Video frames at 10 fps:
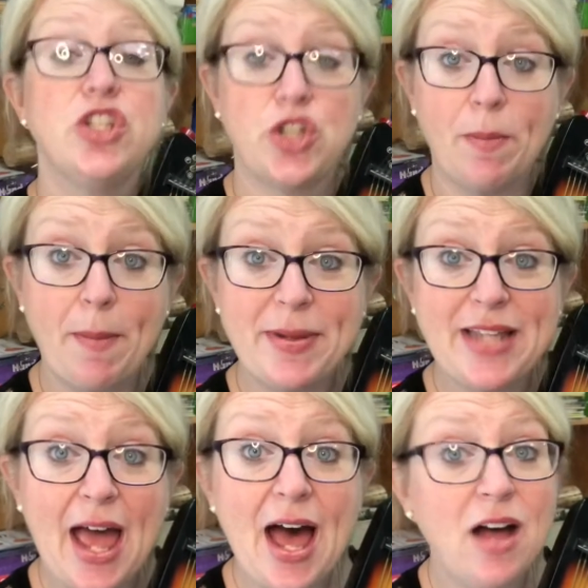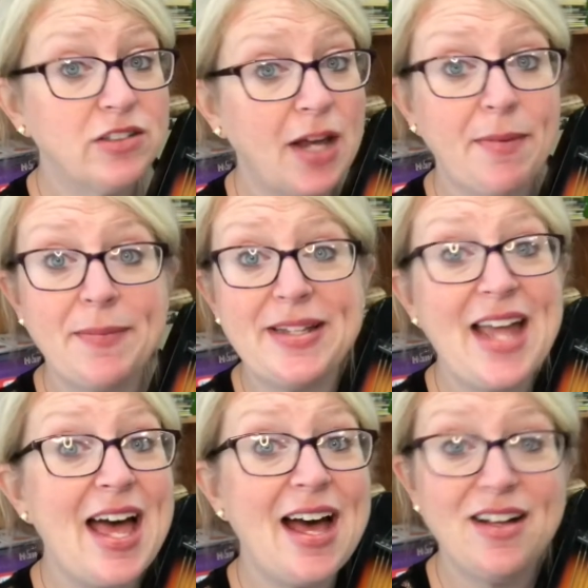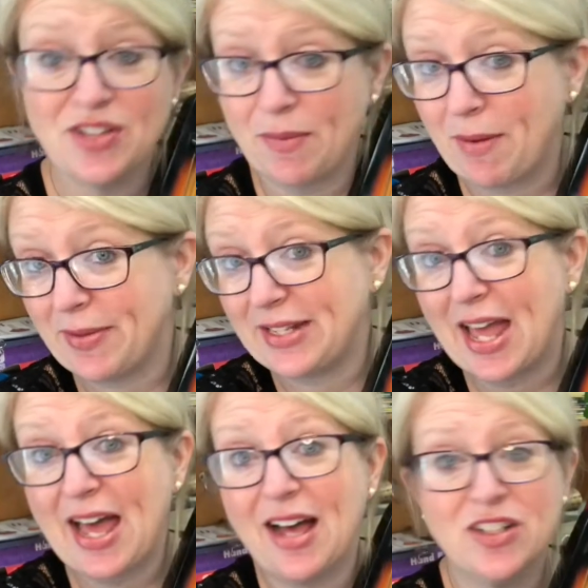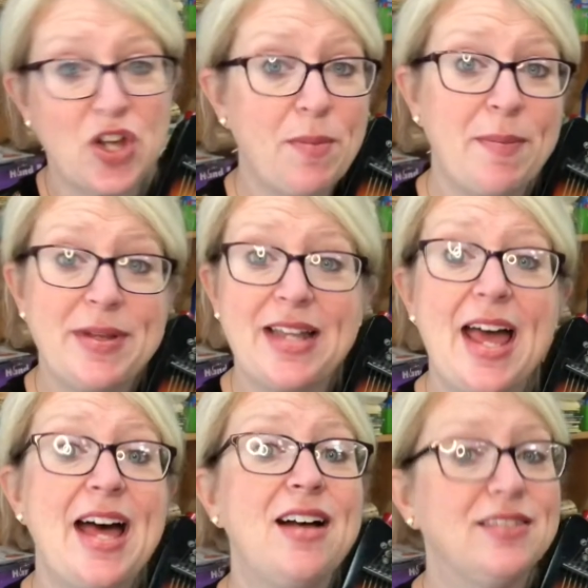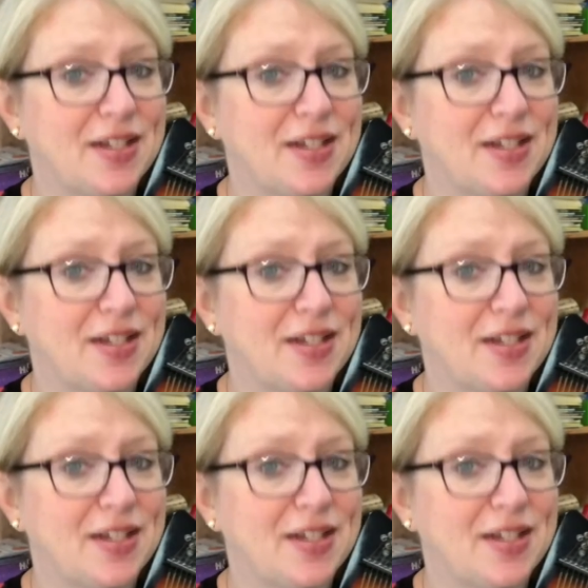Jump up and down, jump up and down, jump up and down, jump up and down,